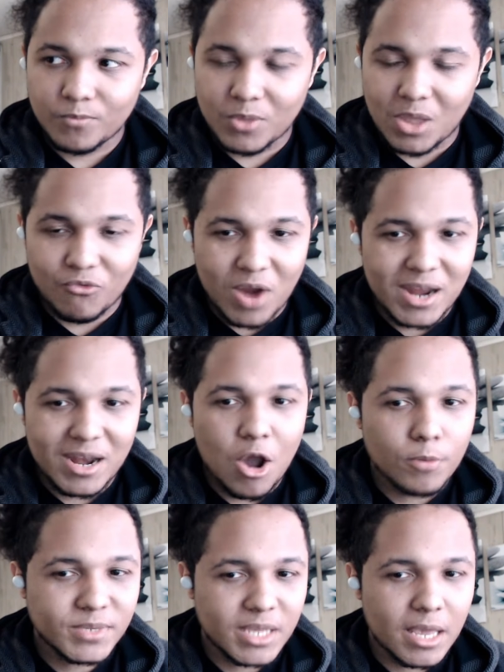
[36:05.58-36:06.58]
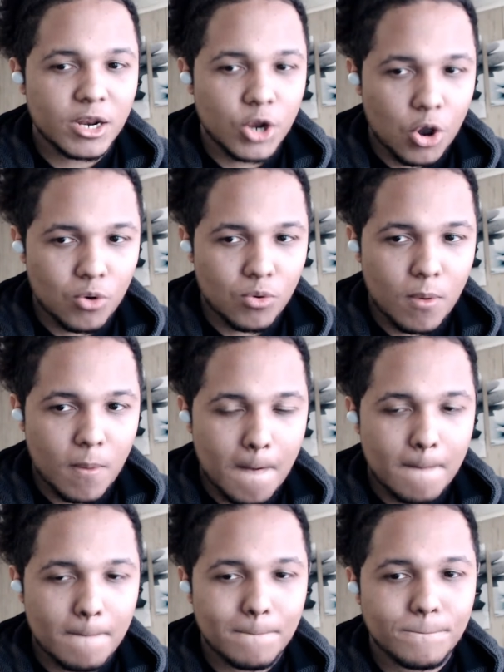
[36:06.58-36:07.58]
right now I'm saying no,
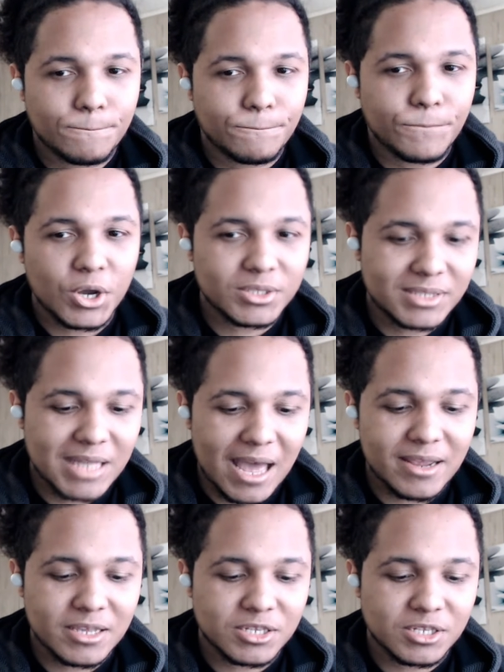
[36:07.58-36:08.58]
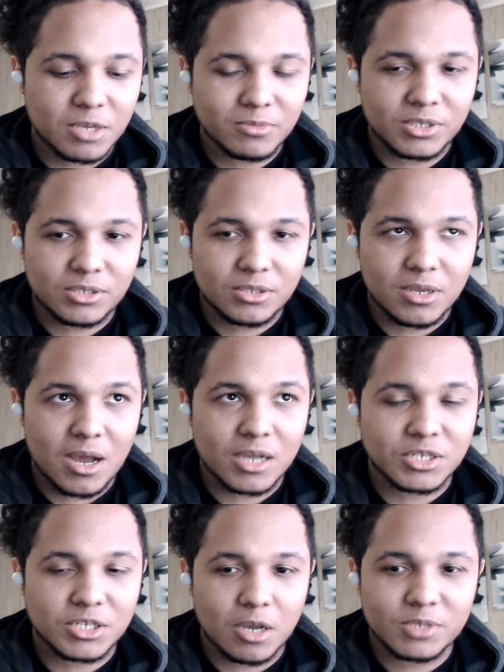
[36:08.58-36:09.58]
but that is
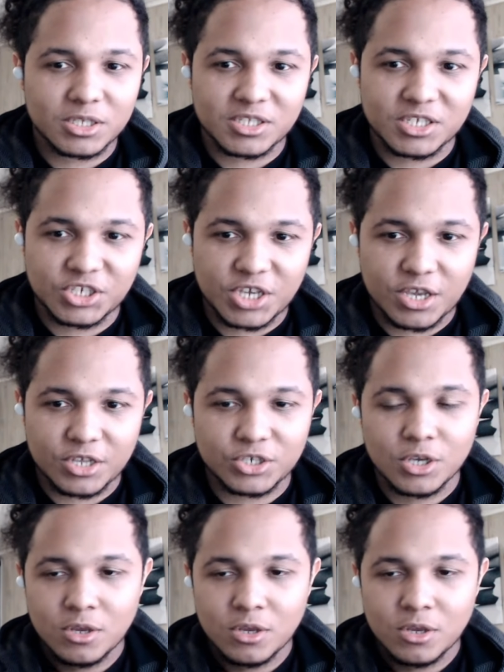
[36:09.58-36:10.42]
subject to change.